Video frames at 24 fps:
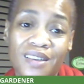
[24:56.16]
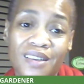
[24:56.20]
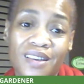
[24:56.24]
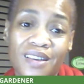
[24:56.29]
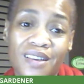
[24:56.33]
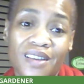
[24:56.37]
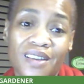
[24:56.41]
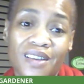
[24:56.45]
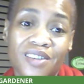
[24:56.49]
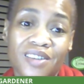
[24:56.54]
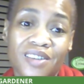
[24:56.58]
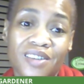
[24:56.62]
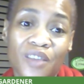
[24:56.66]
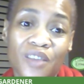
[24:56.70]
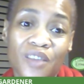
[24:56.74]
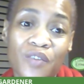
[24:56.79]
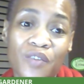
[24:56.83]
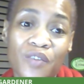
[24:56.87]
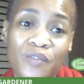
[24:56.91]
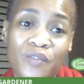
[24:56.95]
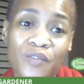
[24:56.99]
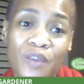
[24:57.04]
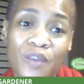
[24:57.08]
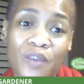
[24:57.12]

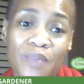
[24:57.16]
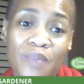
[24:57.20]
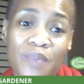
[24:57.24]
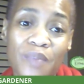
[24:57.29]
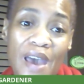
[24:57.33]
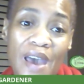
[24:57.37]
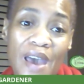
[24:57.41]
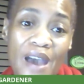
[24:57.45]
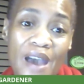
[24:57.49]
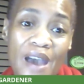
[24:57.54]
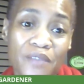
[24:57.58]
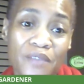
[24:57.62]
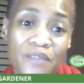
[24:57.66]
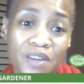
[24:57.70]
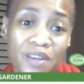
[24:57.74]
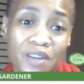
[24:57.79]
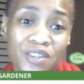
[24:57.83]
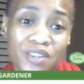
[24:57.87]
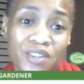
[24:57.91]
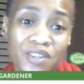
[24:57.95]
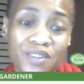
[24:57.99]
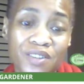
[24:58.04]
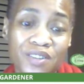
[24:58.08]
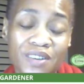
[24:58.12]
different from the
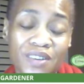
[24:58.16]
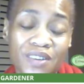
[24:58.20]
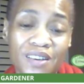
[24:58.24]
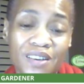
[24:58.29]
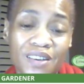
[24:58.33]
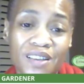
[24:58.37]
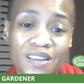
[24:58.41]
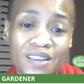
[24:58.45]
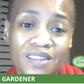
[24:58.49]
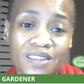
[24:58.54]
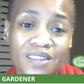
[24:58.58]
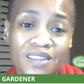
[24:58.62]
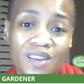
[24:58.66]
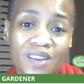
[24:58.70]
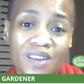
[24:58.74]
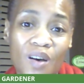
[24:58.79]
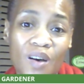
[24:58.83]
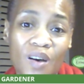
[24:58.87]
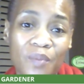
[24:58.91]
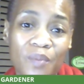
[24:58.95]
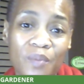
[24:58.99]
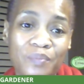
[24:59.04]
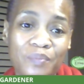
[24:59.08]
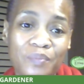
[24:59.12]
average. So
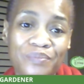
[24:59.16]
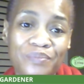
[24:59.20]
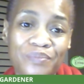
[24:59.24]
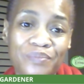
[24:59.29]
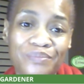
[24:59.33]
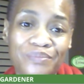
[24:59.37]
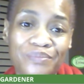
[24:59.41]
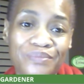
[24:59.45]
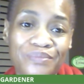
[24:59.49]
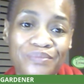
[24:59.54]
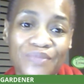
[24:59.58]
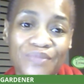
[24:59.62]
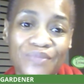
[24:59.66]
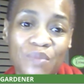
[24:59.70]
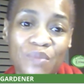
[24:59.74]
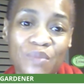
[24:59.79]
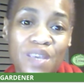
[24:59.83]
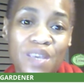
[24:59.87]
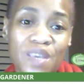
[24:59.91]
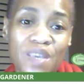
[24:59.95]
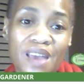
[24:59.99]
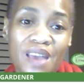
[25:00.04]
be that